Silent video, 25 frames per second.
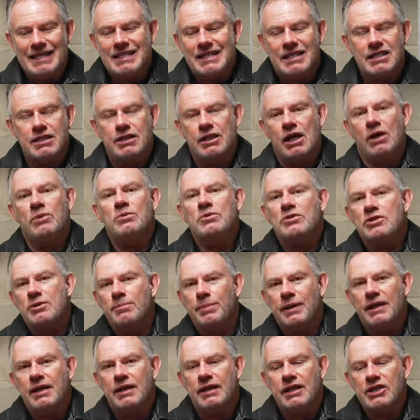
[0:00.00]
this is known to
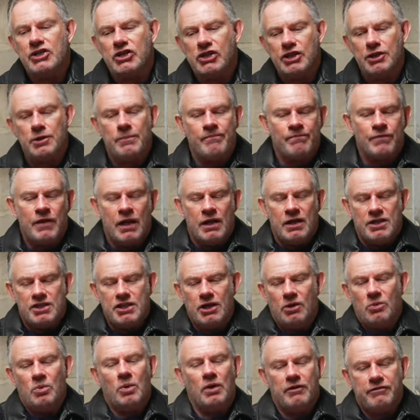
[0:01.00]
be an issue.
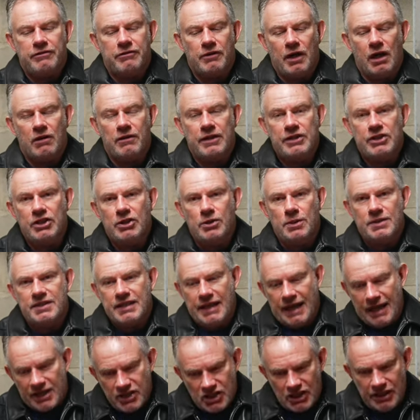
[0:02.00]
So what Ferrari do is
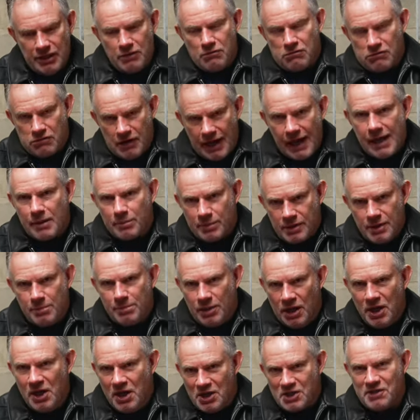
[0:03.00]
they actually wrap the
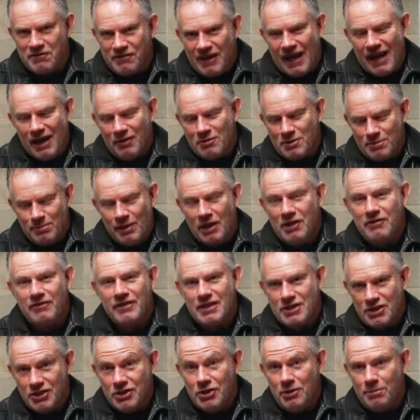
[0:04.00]
purge valves,
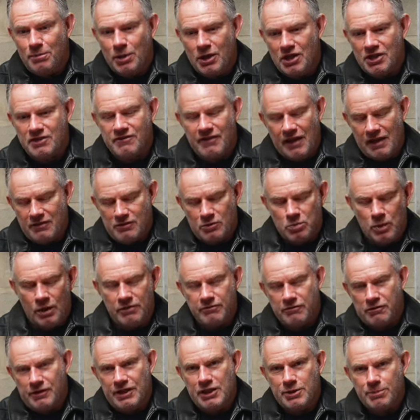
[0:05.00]
there's 2 purge valves,
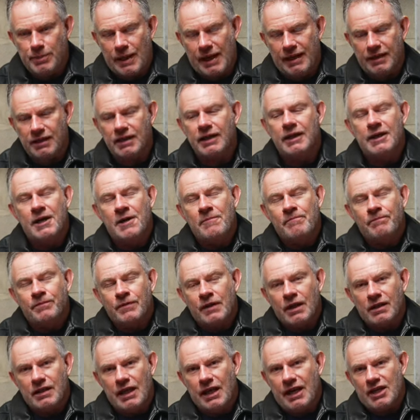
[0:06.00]
one for each bank.
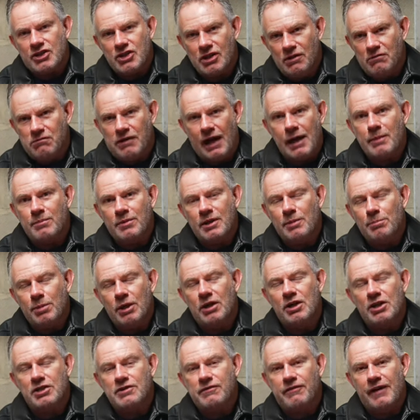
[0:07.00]
They actually wrap the
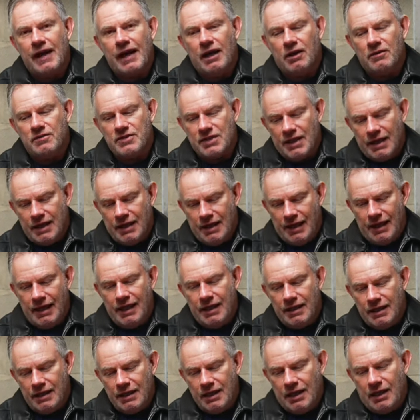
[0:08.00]
purge valves
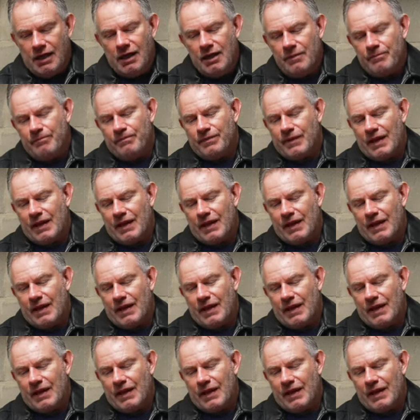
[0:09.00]
in a